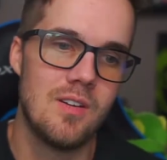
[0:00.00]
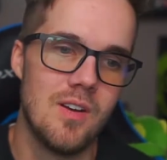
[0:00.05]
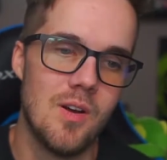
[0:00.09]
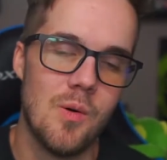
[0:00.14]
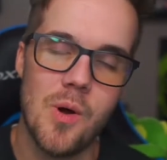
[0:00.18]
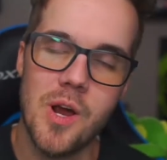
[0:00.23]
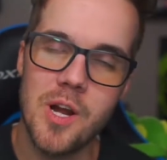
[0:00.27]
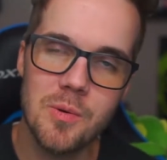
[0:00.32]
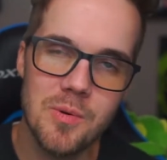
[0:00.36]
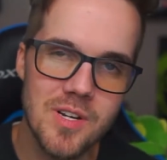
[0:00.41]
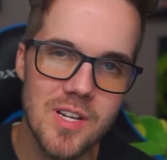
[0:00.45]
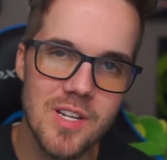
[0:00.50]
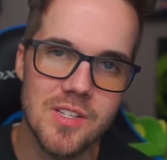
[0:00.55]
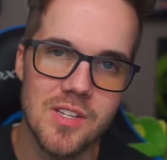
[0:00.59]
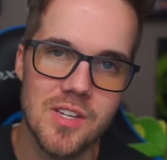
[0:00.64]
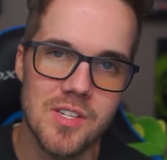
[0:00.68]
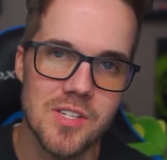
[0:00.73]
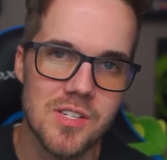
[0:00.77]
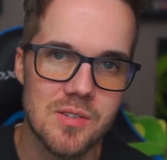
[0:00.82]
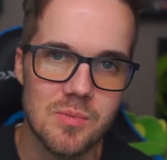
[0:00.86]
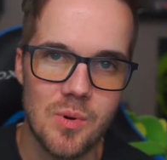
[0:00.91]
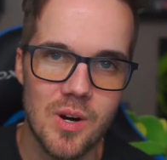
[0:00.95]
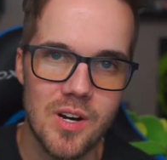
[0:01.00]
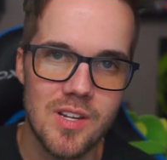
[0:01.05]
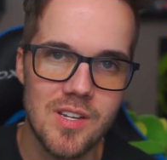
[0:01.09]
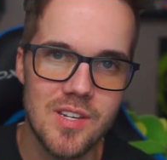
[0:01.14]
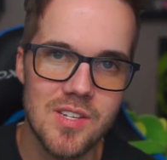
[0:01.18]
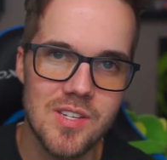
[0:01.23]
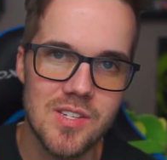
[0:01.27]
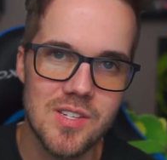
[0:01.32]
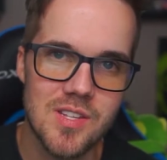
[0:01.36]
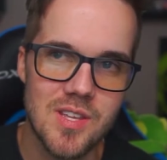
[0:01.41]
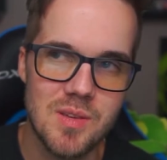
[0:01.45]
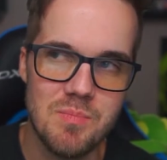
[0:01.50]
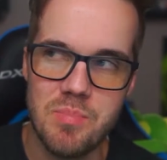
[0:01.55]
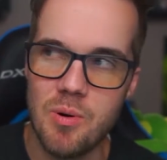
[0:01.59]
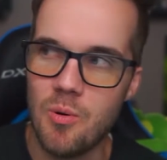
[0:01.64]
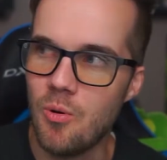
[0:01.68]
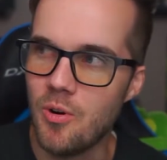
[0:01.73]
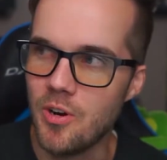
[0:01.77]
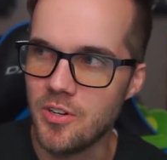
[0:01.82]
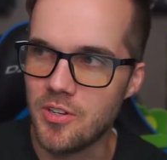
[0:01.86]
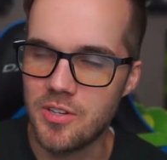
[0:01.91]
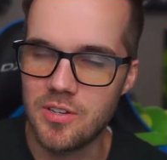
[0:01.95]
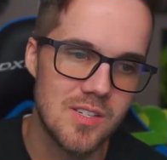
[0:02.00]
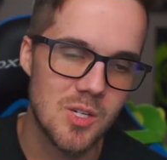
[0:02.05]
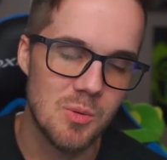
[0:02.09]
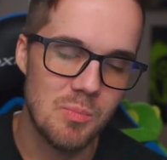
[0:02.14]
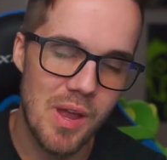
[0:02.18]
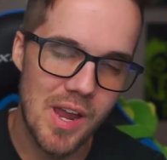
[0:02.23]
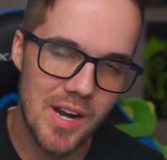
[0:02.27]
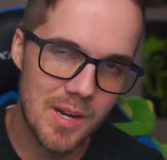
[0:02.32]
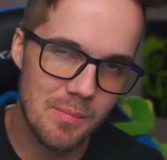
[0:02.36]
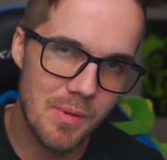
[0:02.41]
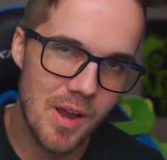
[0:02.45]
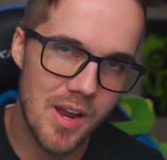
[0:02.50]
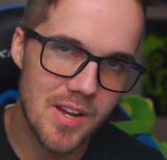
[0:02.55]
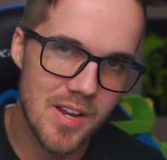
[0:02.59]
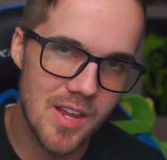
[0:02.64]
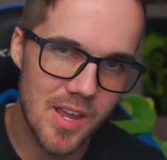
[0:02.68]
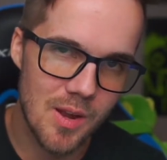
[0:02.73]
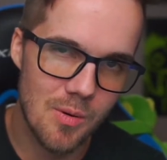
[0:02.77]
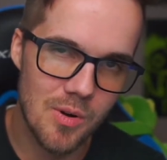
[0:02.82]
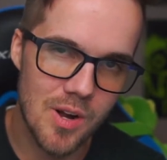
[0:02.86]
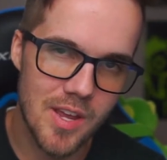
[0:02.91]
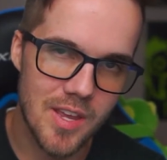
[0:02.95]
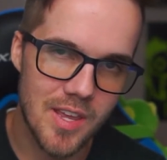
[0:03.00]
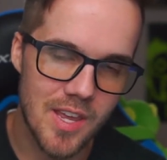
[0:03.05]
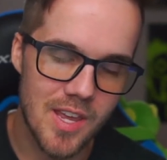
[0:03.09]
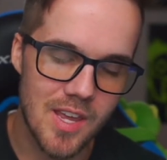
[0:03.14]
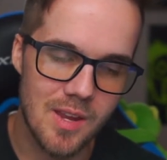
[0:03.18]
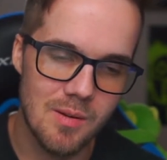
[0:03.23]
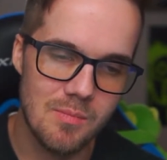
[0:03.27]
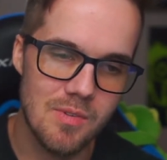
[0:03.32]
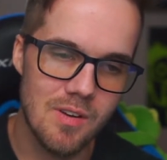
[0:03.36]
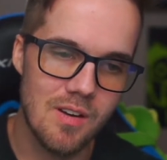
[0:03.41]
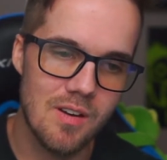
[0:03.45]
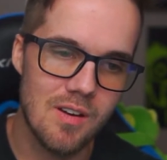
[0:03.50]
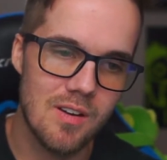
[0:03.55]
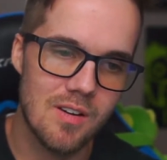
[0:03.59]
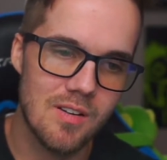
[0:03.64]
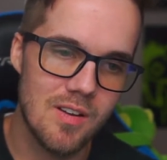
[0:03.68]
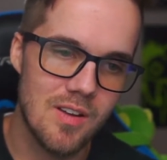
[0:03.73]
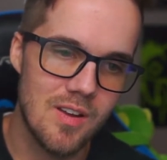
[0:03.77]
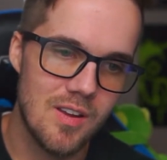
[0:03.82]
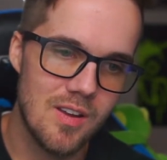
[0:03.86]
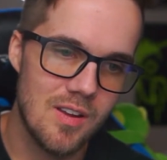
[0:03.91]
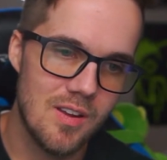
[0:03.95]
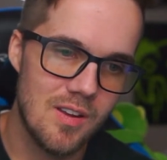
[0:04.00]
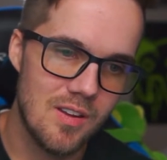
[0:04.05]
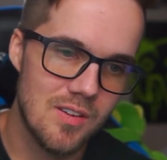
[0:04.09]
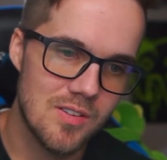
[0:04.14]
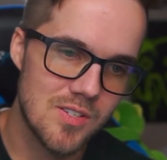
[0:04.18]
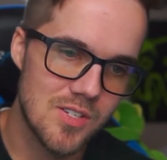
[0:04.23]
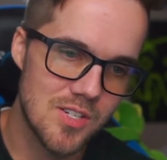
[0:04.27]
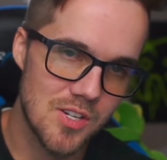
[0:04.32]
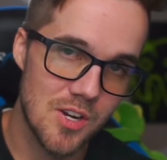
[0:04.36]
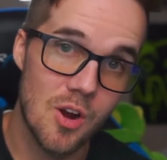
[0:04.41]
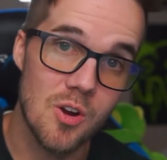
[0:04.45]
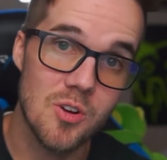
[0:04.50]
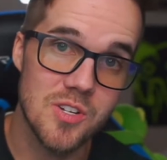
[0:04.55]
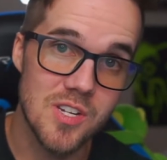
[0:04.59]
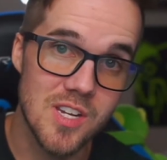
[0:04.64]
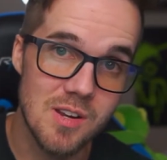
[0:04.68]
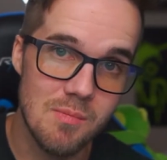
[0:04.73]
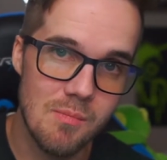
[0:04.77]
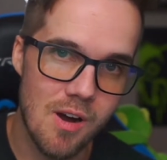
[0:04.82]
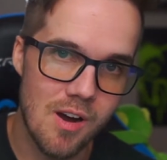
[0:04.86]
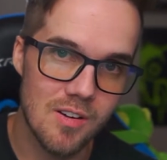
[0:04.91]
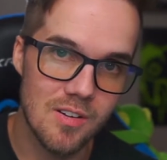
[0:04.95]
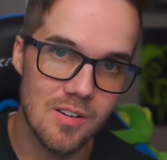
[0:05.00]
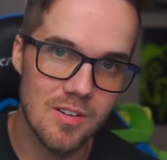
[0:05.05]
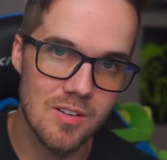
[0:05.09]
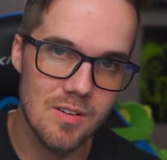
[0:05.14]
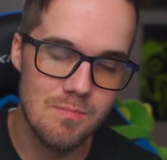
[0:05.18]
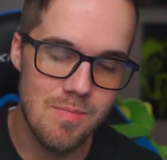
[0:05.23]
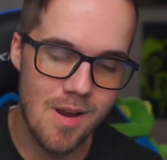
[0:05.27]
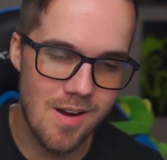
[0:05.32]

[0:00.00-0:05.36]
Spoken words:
Now, why do we need this? What is the point? So back in my day when I gamed on a CRT monitor,